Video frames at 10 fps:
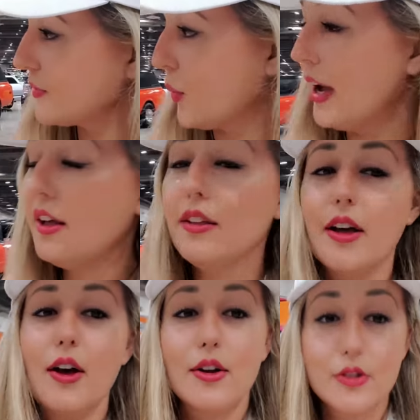Well,
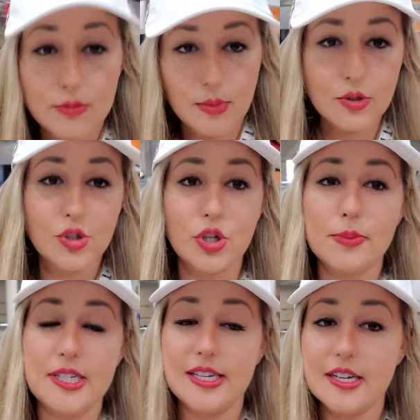most
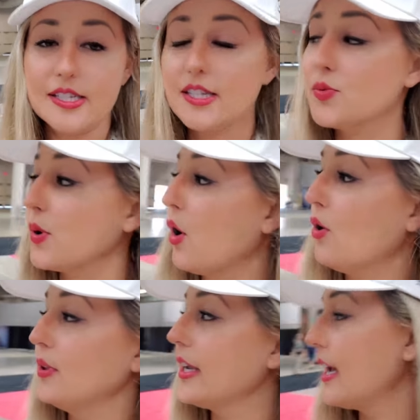German citizens were
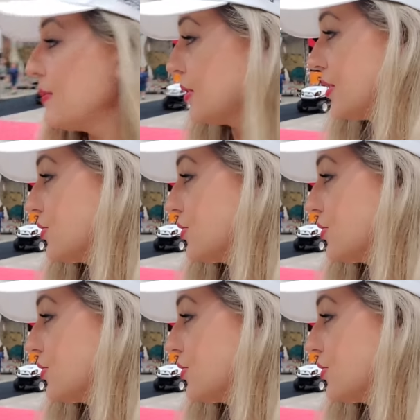only able to